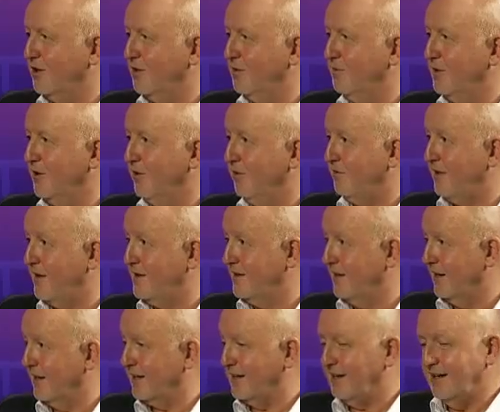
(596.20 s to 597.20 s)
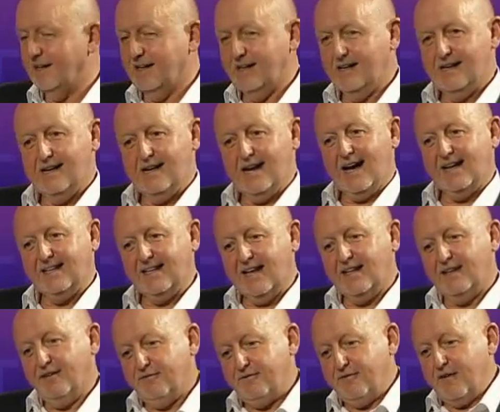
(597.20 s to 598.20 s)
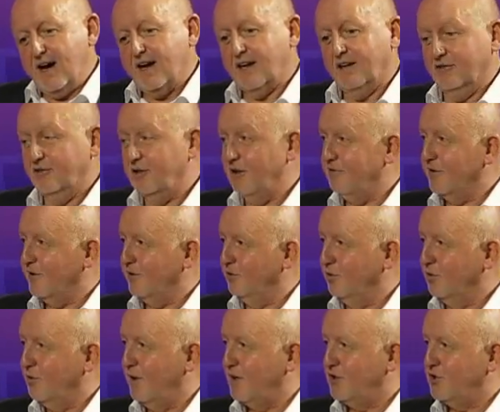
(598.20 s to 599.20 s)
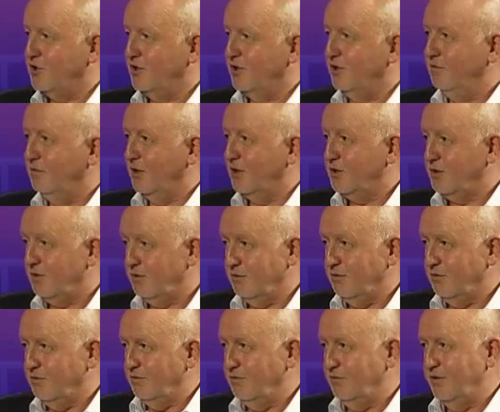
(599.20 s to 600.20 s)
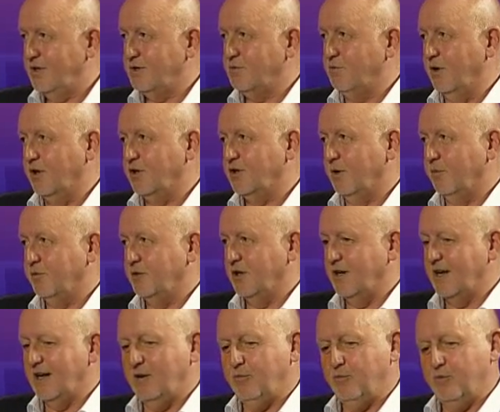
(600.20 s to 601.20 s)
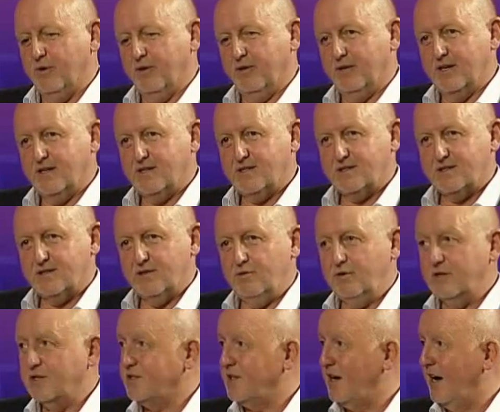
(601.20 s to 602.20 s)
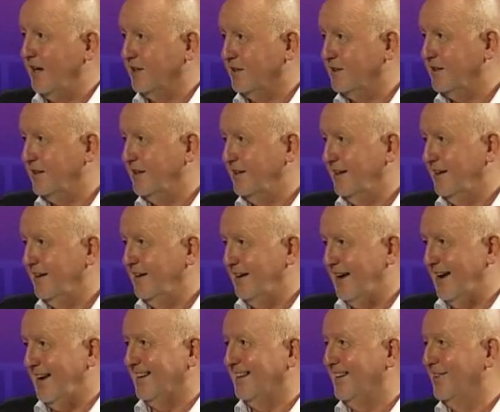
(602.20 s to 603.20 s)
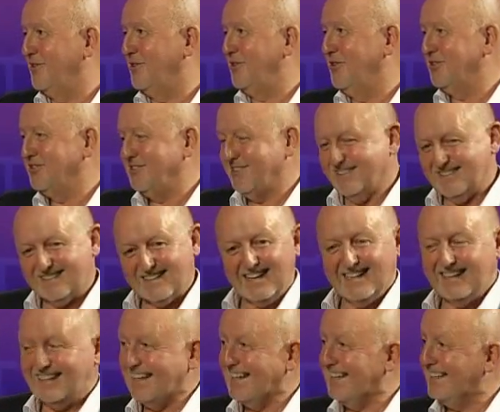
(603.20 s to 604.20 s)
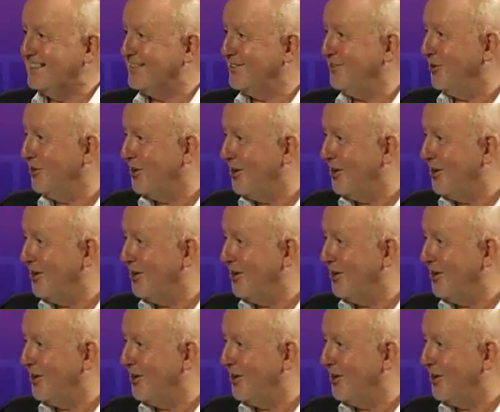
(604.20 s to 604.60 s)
can be authentic. And then the final difficult question, which this workshop should help with, is who decides? And of course the sad thing is not